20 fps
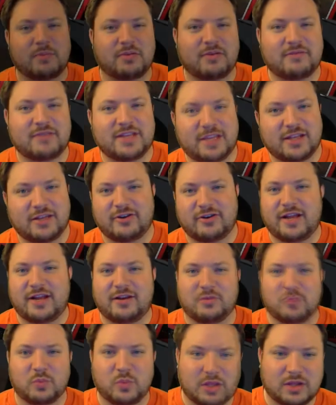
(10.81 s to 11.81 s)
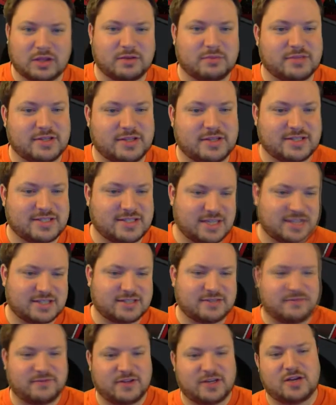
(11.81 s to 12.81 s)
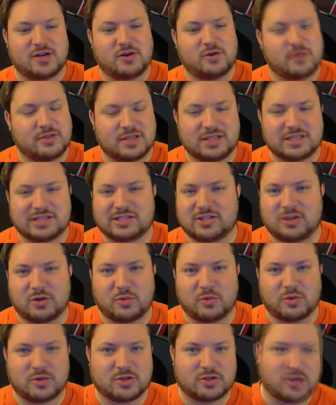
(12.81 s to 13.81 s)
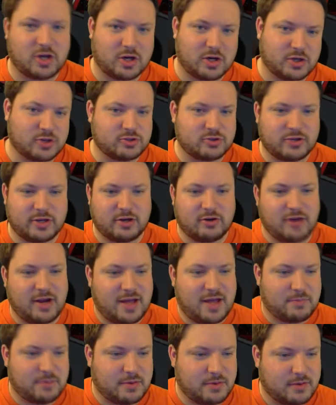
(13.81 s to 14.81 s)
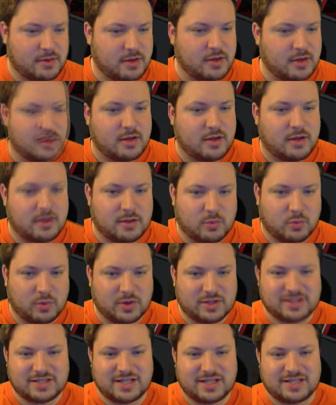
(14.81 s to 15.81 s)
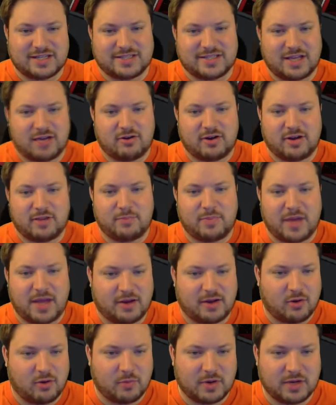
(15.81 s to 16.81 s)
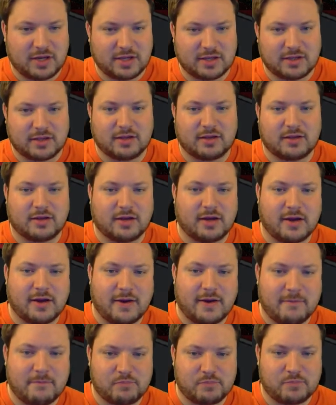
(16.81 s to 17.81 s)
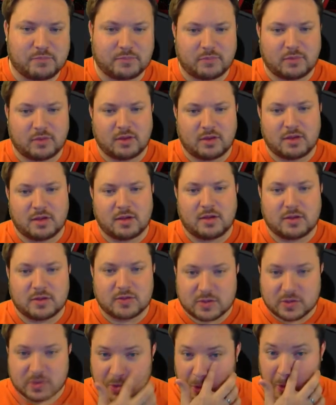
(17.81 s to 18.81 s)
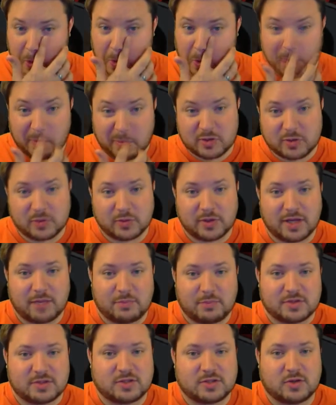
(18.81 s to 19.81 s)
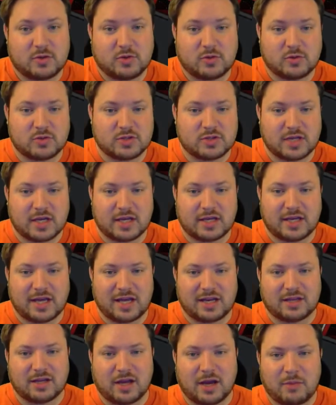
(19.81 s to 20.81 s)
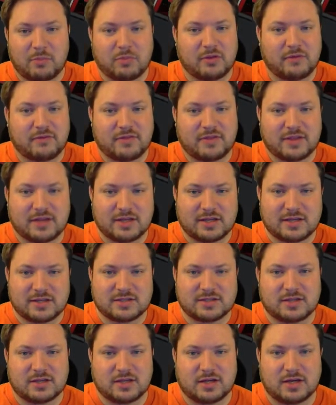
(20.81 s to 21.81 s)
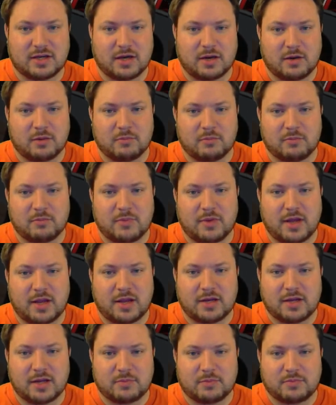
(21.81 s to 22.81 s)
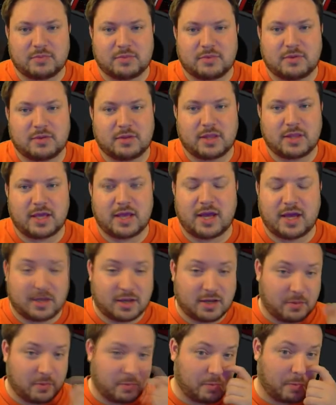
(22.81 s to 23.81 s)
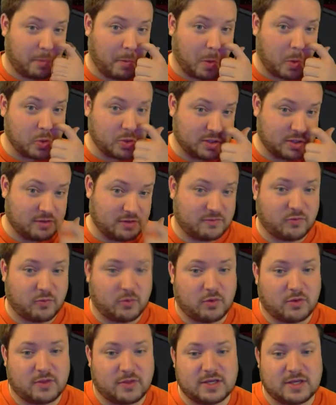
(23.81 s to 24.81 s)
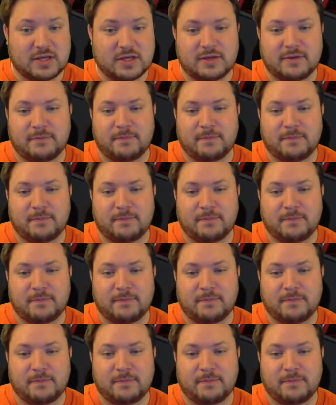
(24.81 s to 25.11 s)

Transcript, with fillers: of the internet, and welcome to this next video in the Star Wars Card Trader app. Wednesday, Saturday pack opening. Um, so between episodes I got a couple of things. Um, ended up they had a couple promotions for the